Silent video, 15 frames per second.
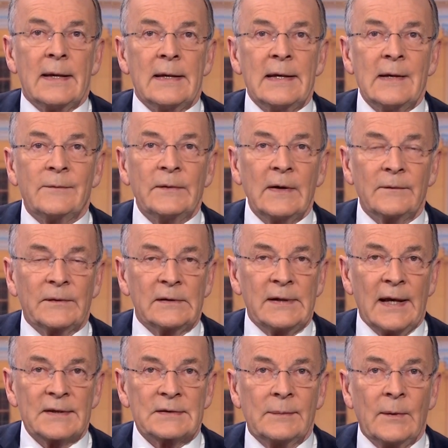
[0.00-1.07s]
Even if the
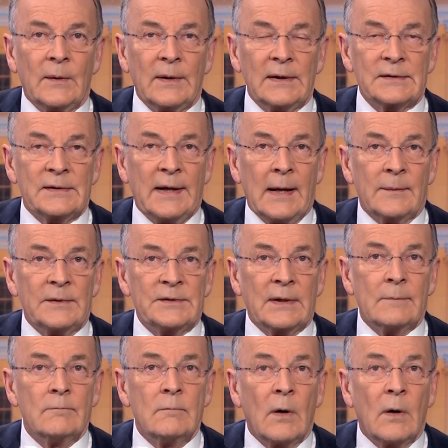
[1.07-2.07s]
testimony is damaging,